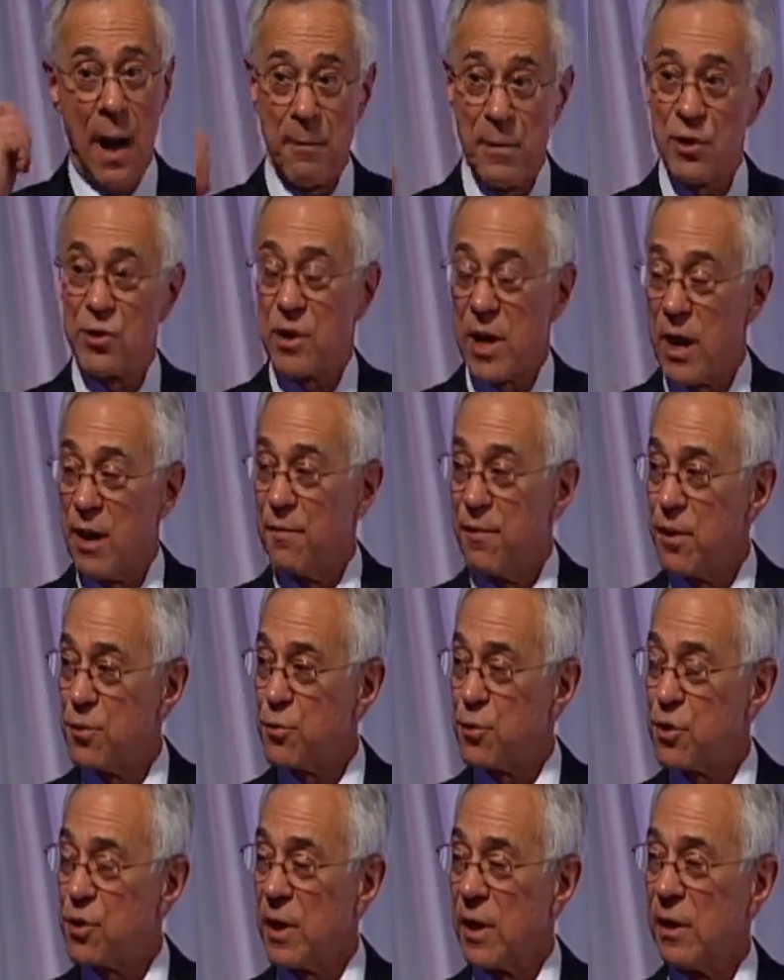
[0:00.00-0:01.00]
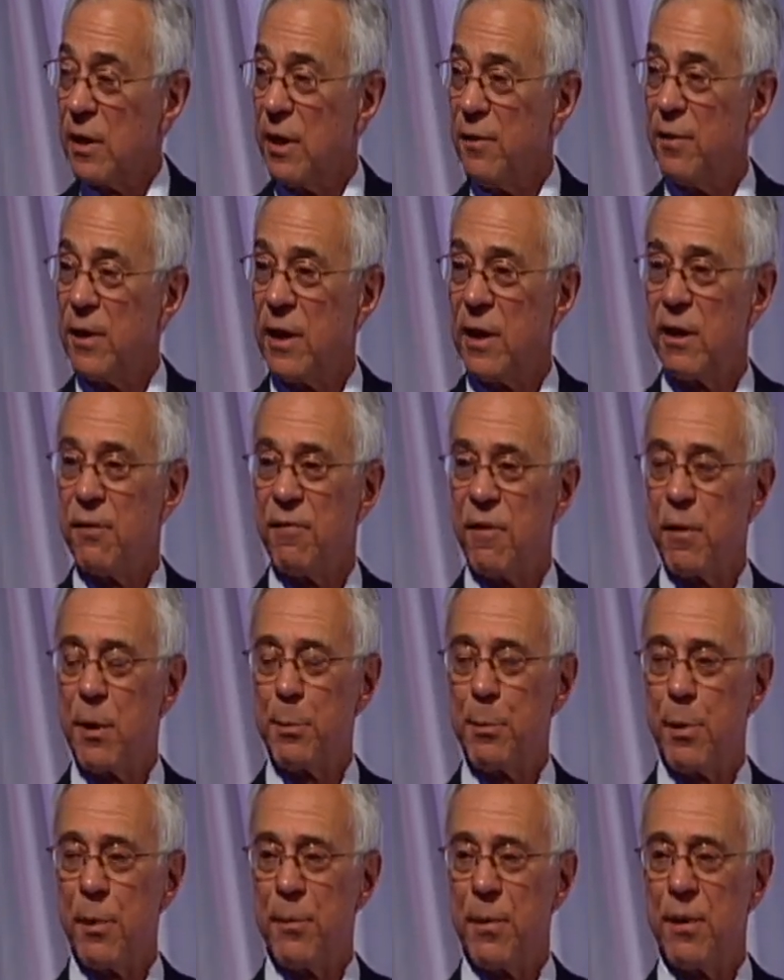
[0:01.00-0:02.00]
it's kind of interesting living in a
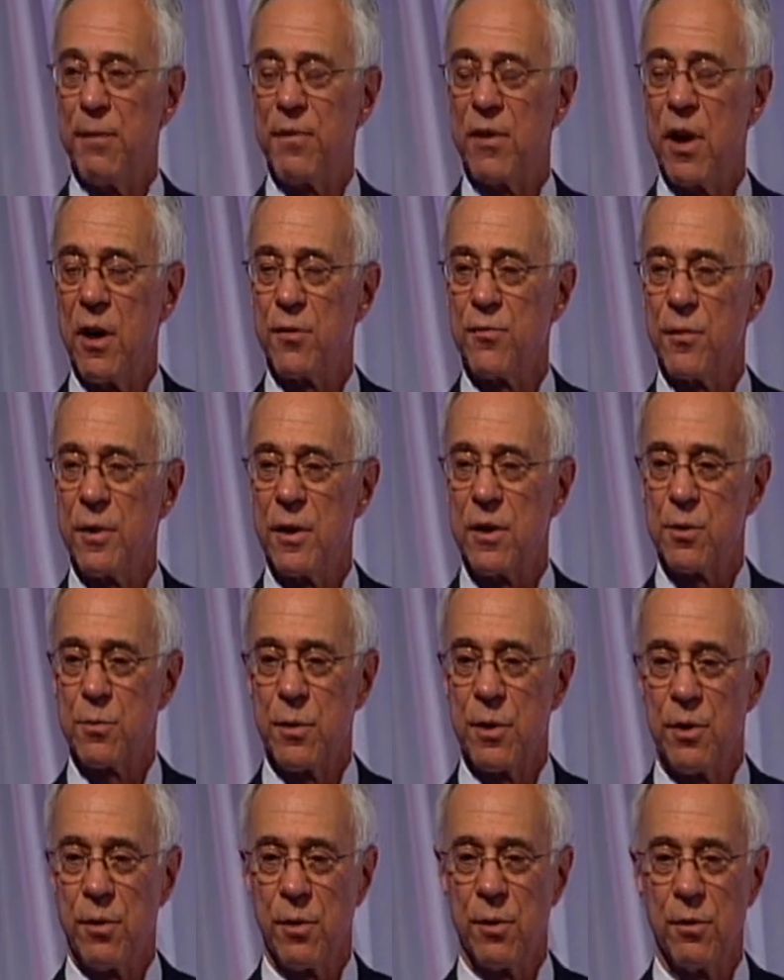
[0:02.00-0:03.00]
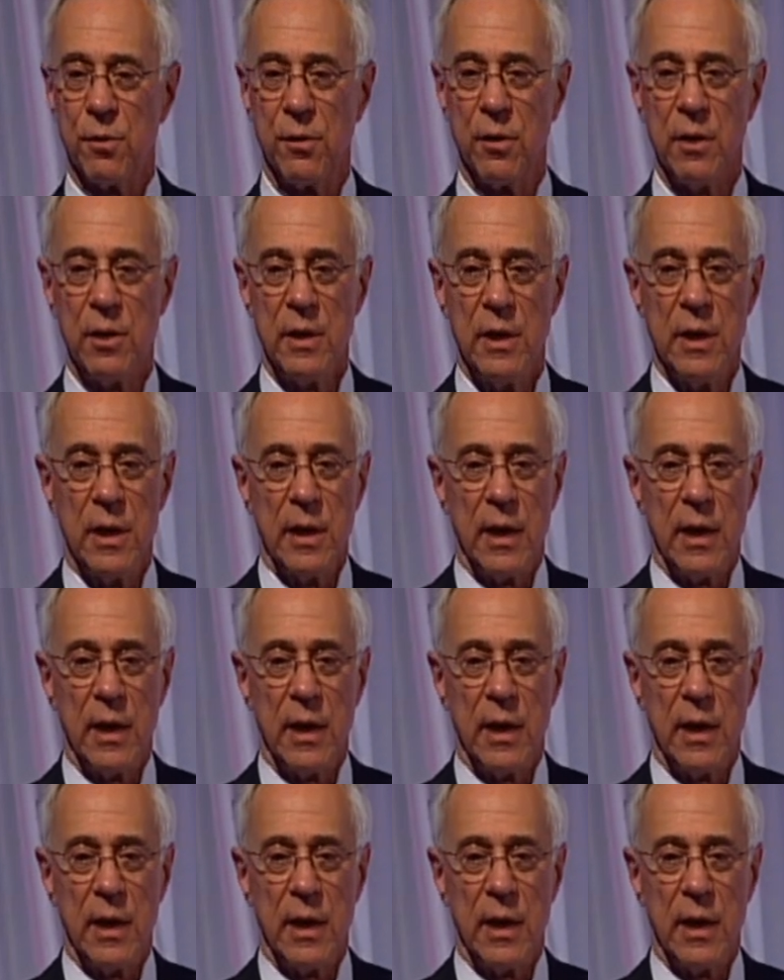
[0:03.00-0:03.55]
very primitive country as we do.